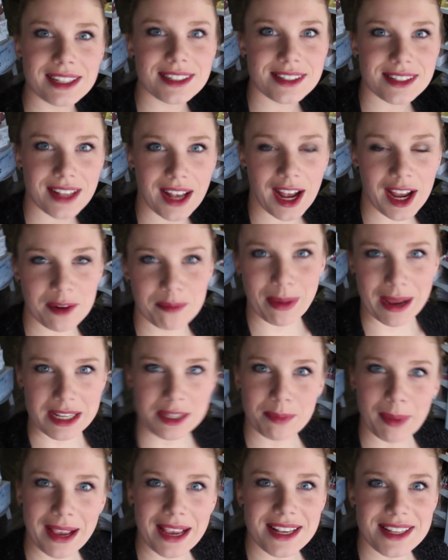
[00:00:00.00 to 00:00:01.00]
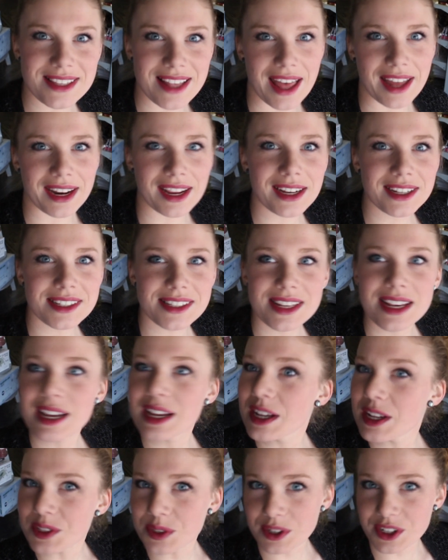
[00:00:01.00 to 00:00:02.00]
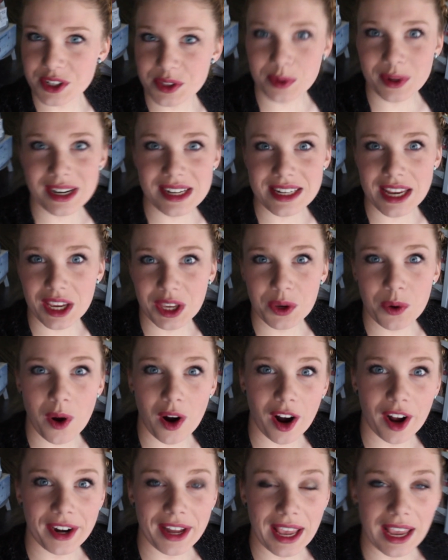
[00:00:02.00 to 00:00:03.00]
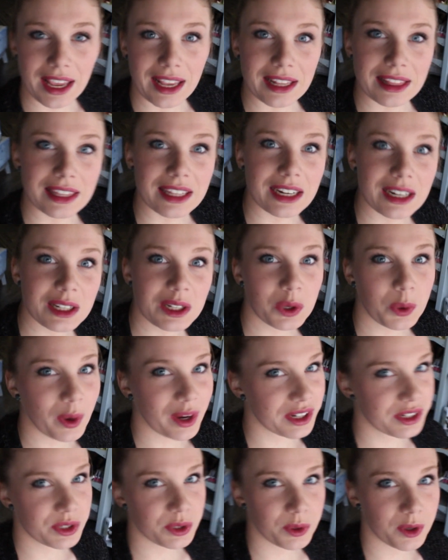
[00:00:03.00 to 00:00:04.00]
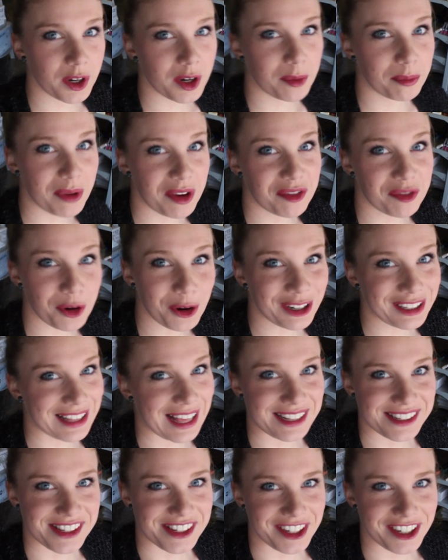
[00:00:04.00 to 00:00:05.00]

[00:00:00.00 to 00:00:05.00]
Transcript: inside Best Buy Esthetics, so I just want to take you on a little quick tour before class